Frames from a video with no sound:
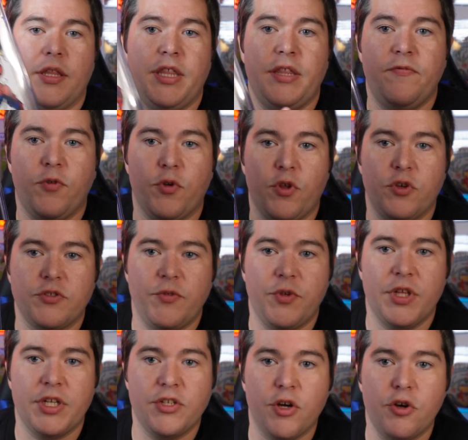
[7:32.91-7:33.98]
for those of you
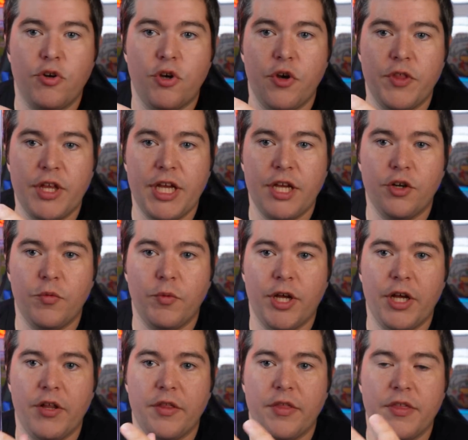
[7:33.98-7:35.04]
that don't know, the inner
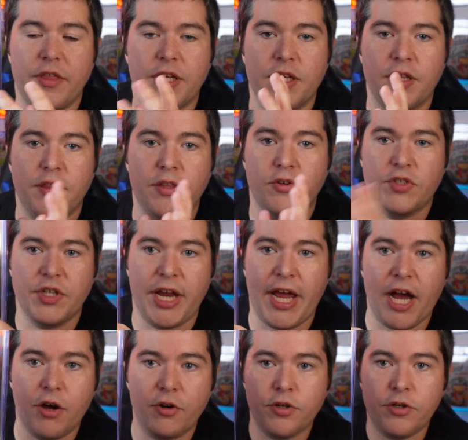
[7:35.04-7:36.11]
well, there's an
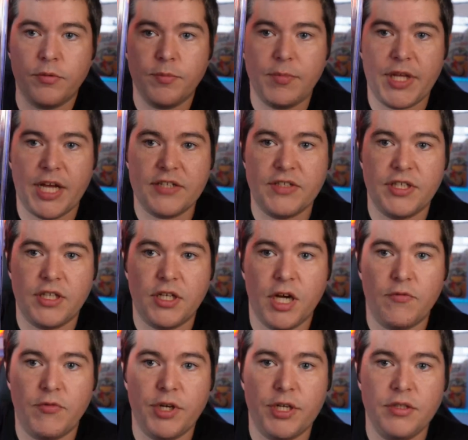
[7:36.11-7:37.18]
outer plastic
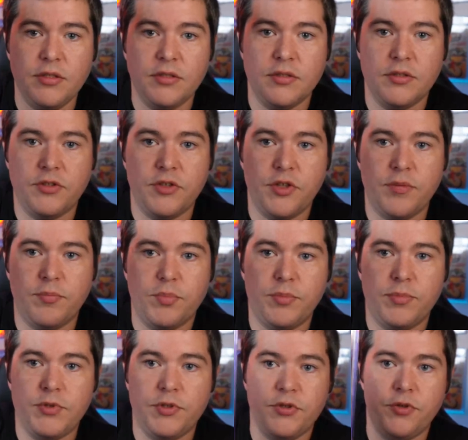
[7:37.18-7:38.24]
covering to
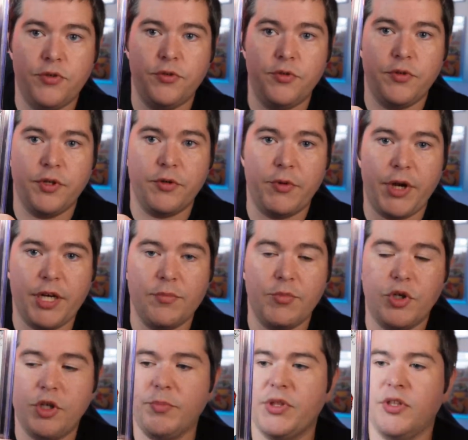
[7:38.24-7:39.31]
the graded
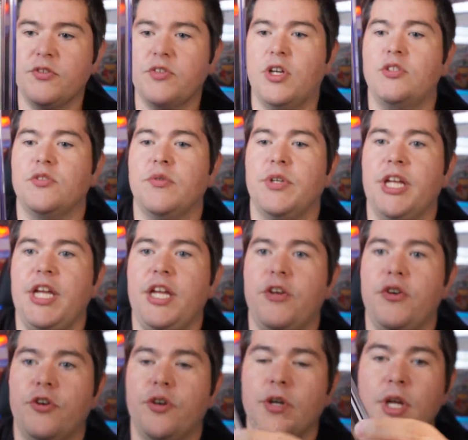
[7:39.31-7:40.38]
book, but there's also an
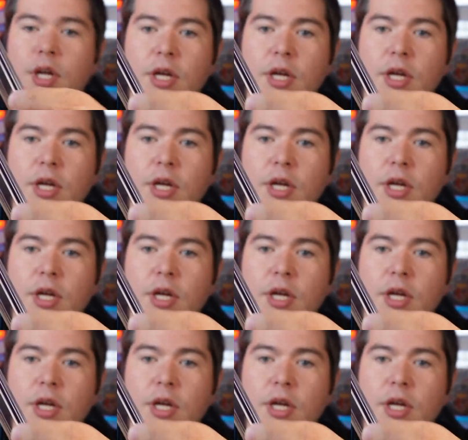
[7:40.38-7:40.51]
inner